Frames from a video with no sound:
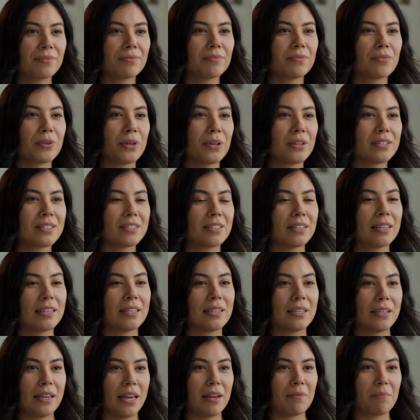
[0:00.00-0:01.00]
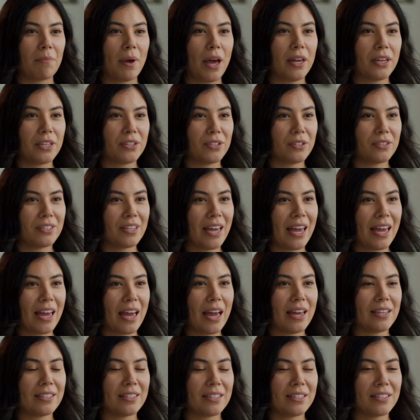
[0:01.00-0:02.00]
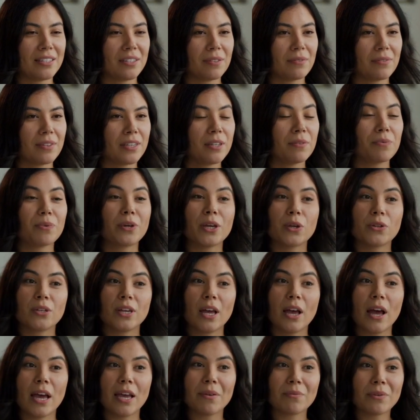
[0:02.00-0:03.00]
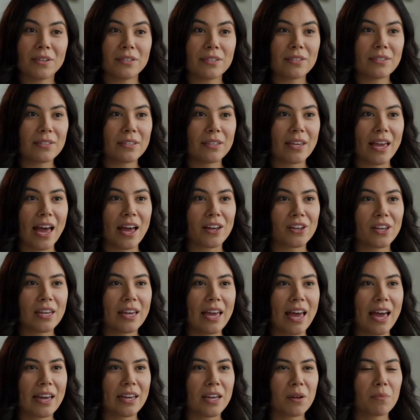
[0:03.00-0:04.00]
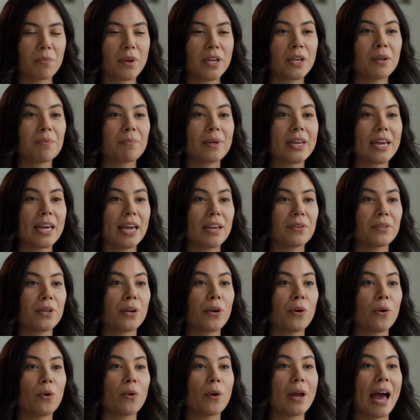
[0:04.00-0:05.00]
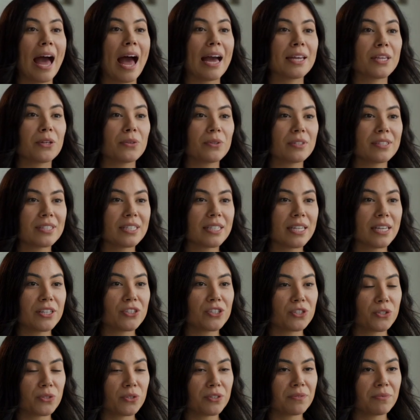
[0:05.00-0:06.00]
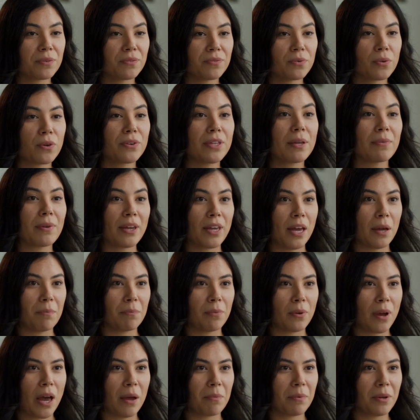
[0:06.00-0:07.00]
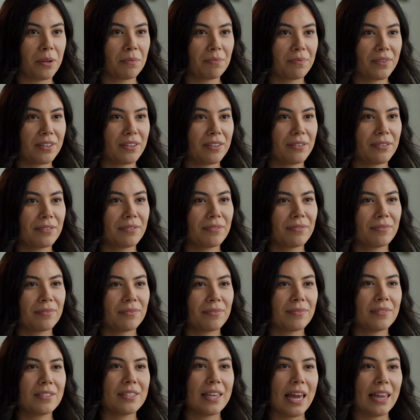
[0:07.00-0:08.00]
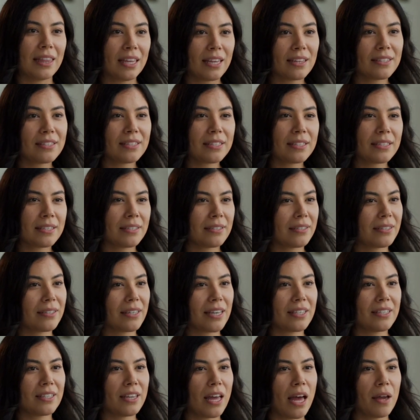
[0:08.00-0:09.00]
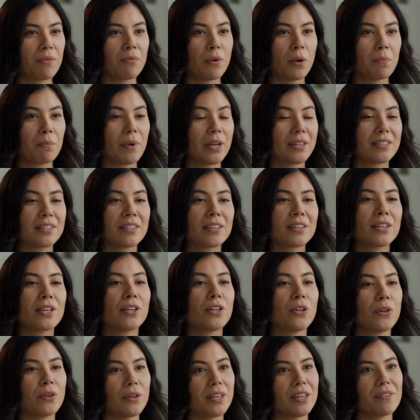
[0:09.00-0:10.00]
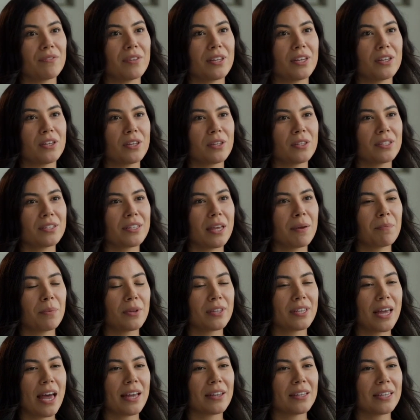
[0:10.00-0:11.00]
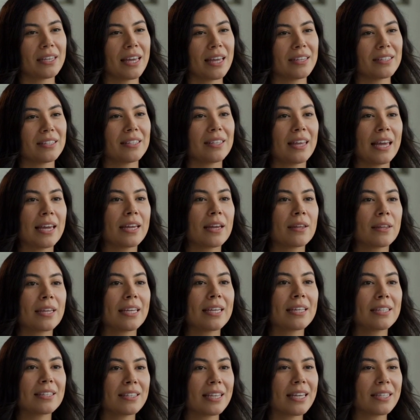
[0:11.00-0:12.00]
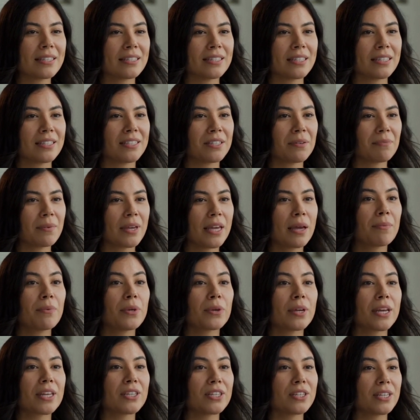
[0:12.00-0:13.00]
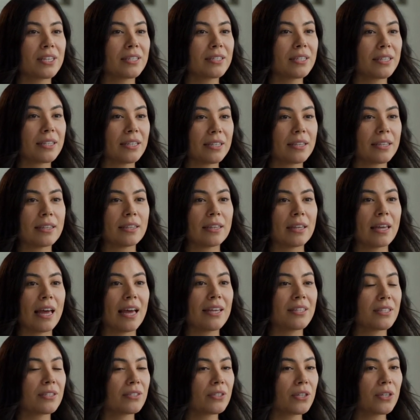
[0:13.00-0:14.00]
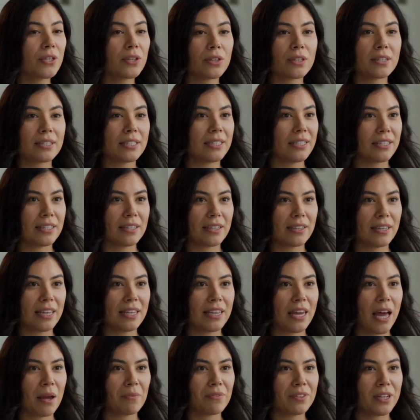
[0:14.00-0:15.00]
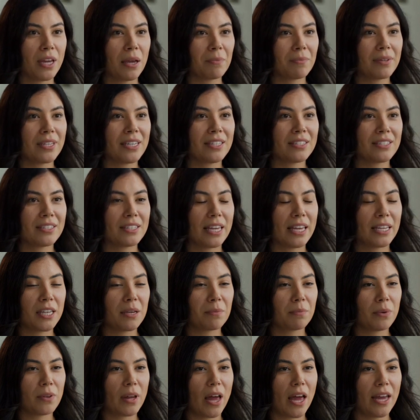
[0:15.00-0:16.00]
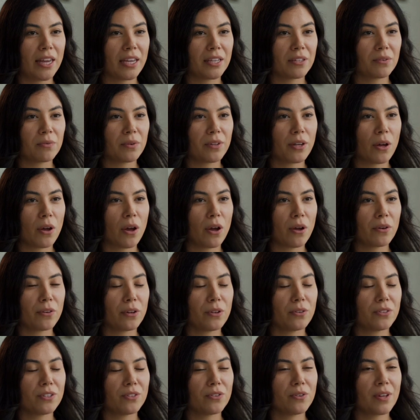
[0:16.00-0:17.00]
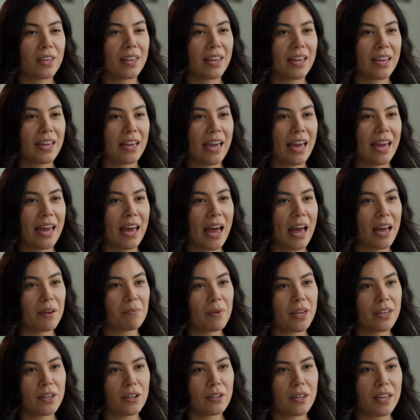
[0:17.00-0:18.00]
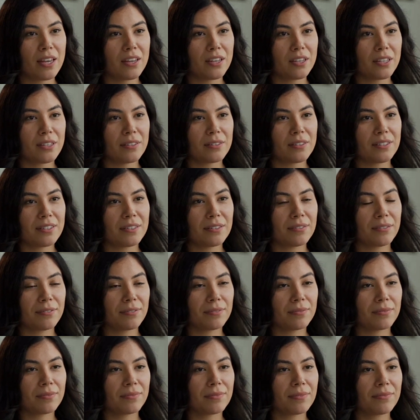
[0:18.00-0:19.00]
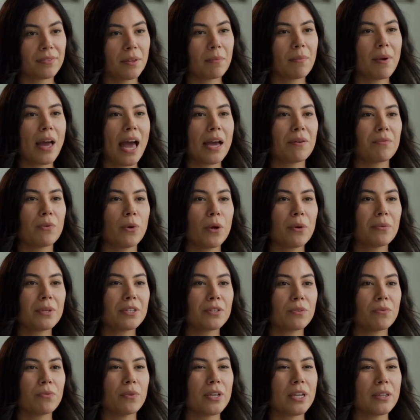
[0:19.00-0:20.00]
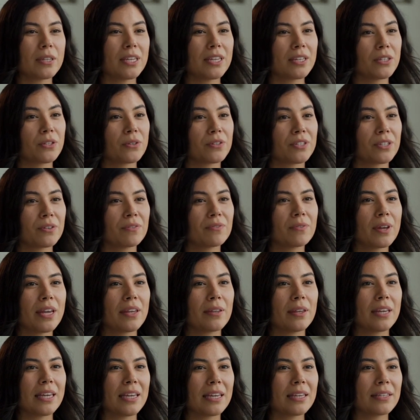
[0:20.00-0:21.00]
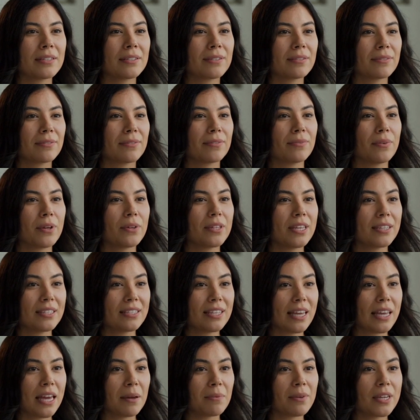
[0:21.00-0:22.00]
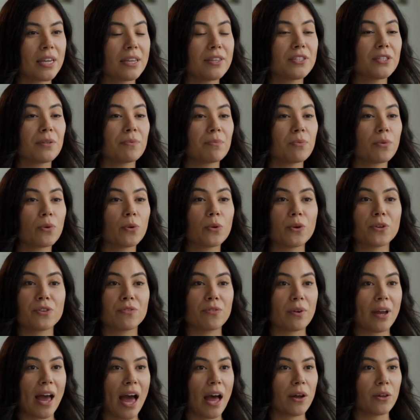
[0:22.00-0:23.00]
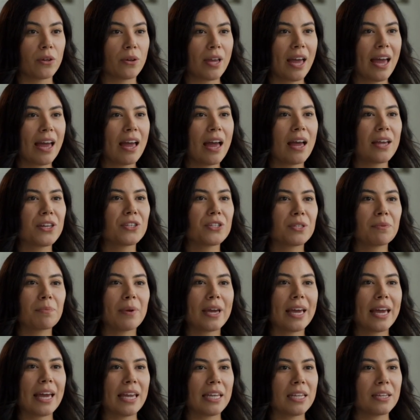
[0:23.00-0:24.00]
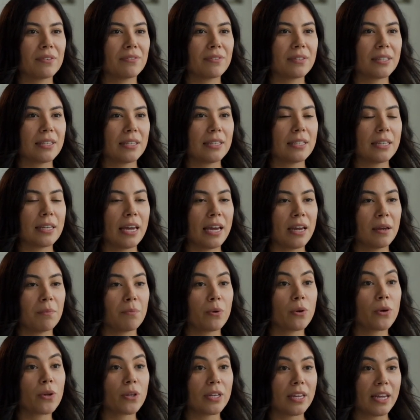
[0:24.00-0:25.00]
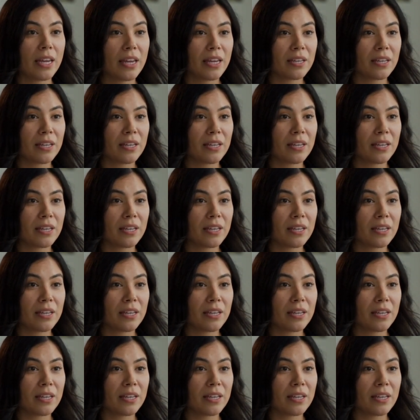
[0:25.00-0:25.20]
First, it monitors AI systems in real time, catching any weird behavior or accuracy issues before they become problems. Second, it's got robust security features that protect against data leaks and system manipulation. And third, it helps companies stay compliant with all those tricky AI regulations. The platform is really user-friendly. You can set up custom rules for how your AI should behave, and Aporia